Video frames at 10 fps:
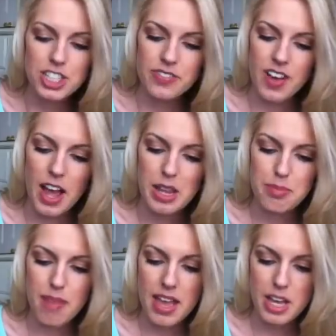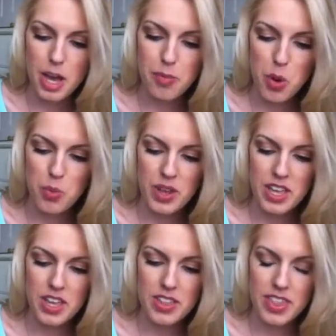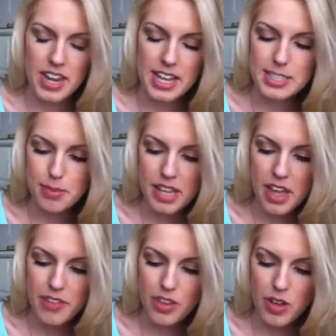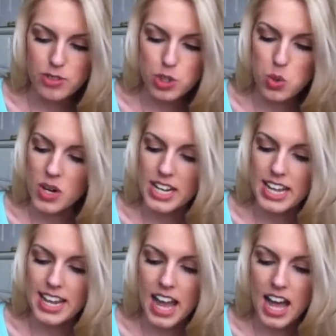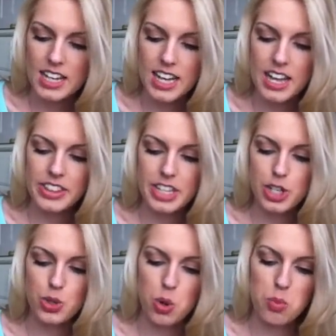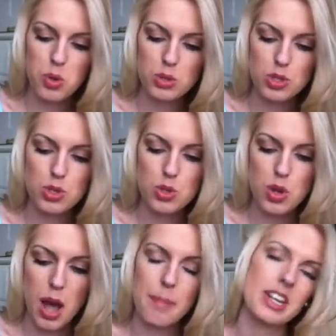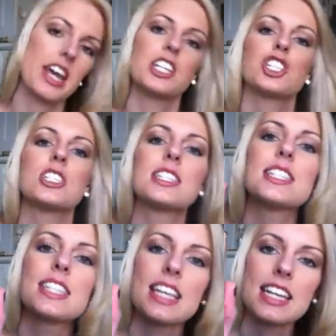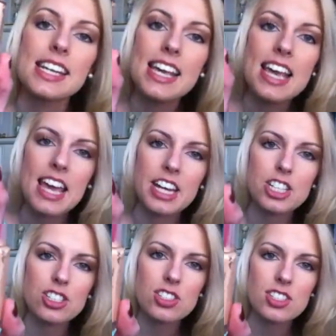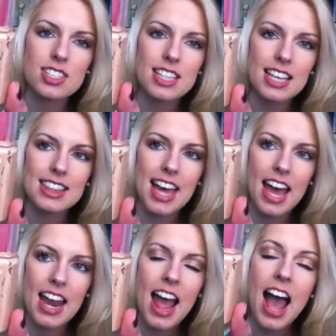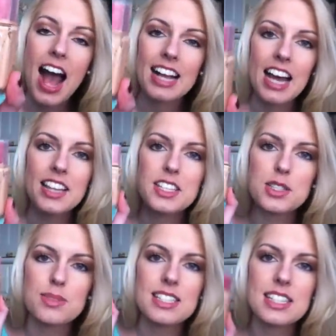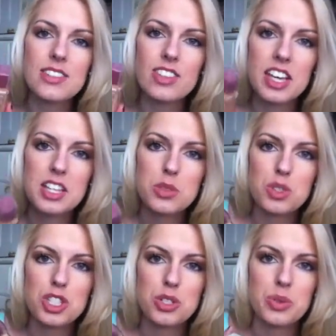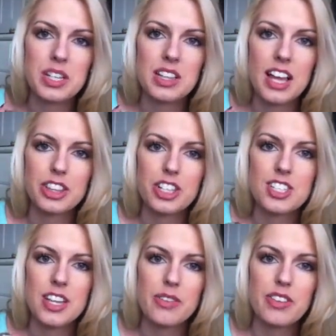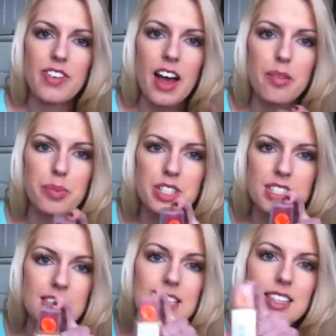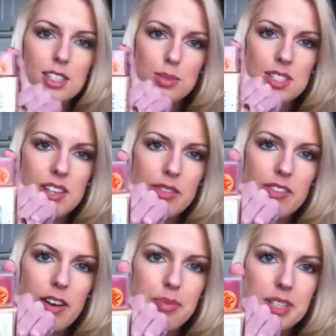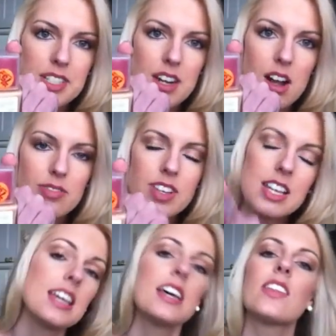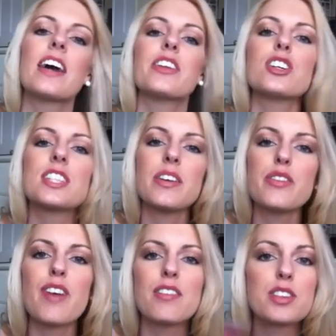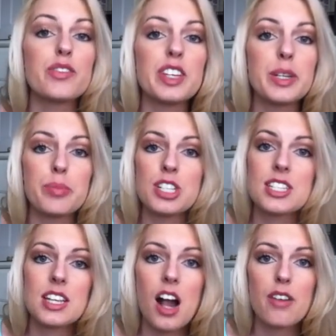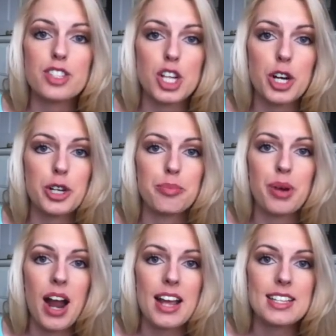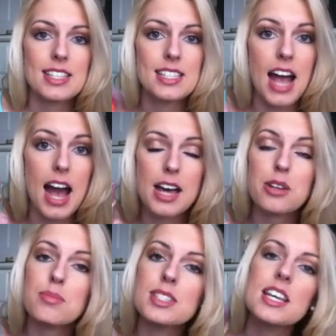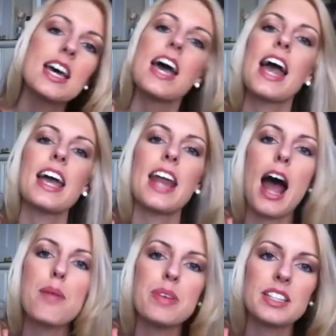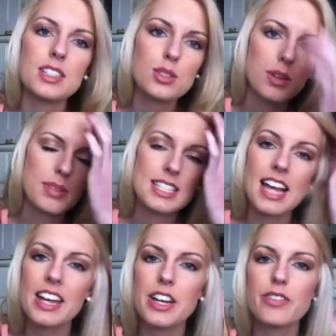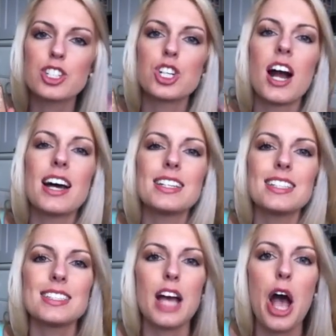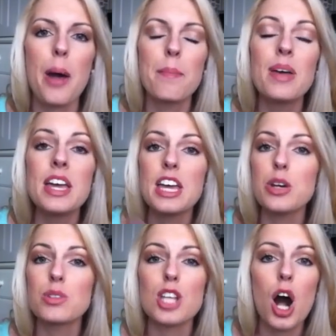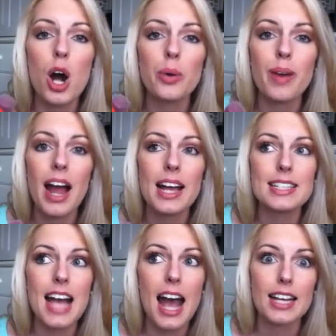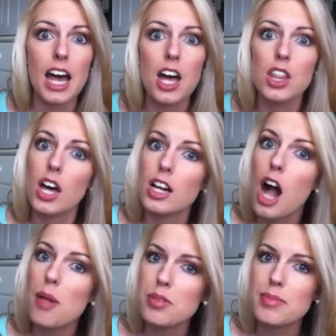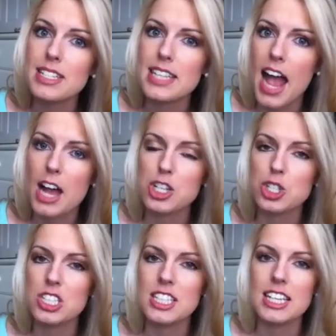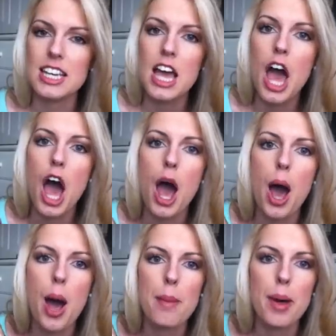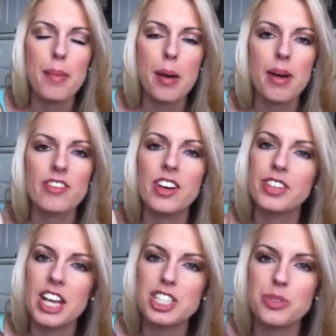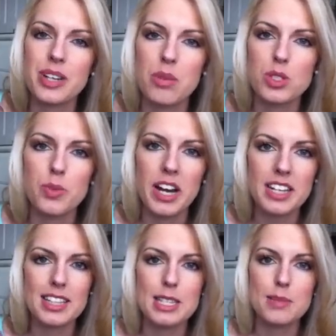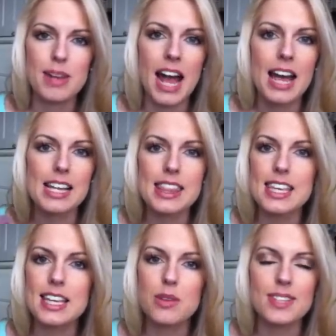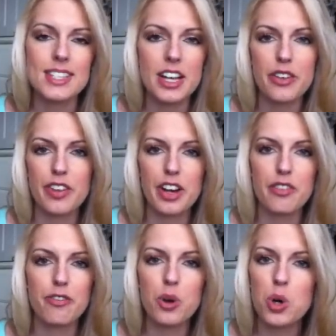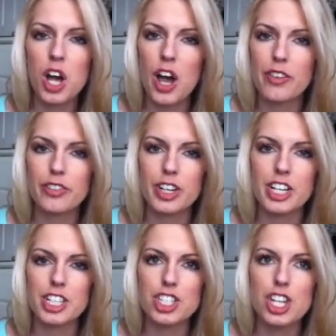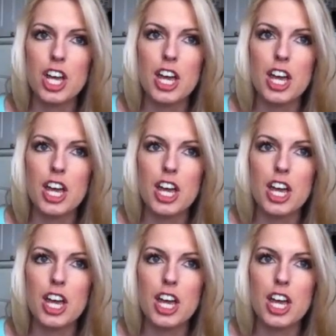Defying Makeup with an SPF of 20, and I got the normal to combination skin, and it just looks like that. I got this when CVS was doing like their 75%, this was 75% off. Like they're 75 to 50% off certain priced items, and I picked this one up because I'd never tried it. It was all right. I got a lot of compliments actually about my foundation when I was wearing this, but I didn't think it was like a very full coverage.